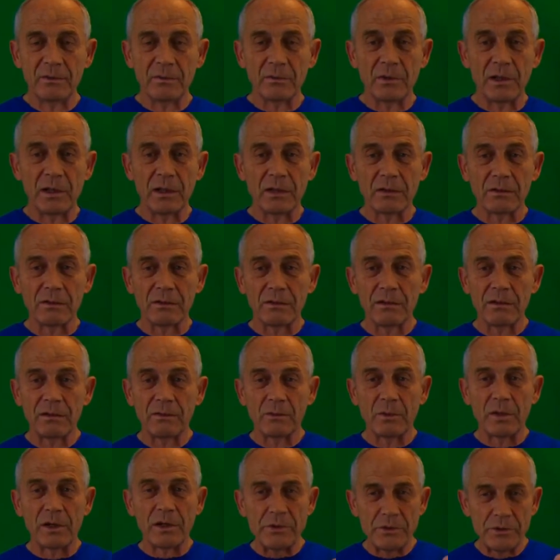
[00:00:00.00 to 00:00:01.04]
Well,
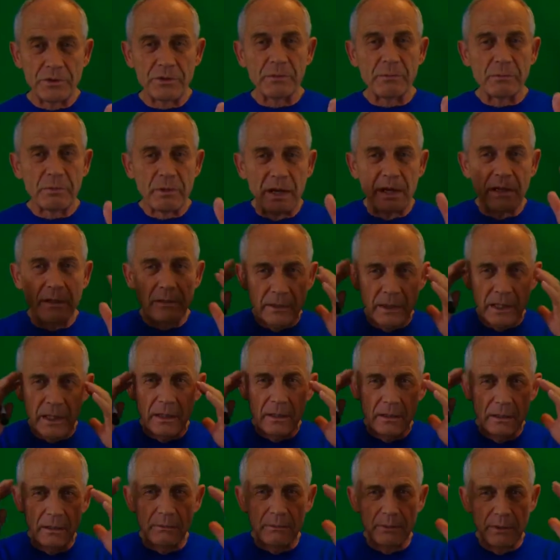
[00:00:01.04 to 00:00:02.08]
what does your brain
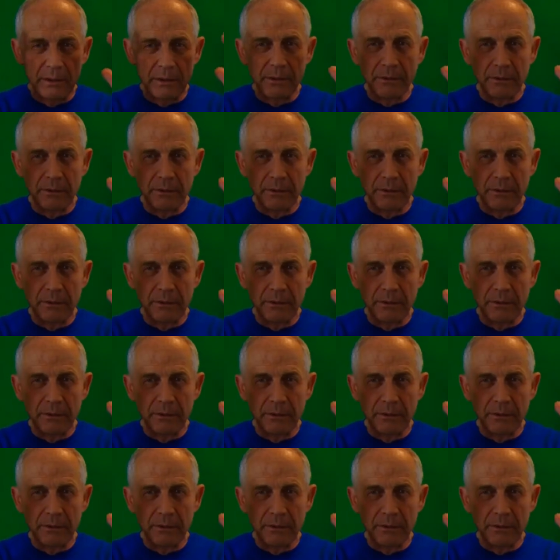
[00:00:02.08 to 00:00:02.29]
tell you when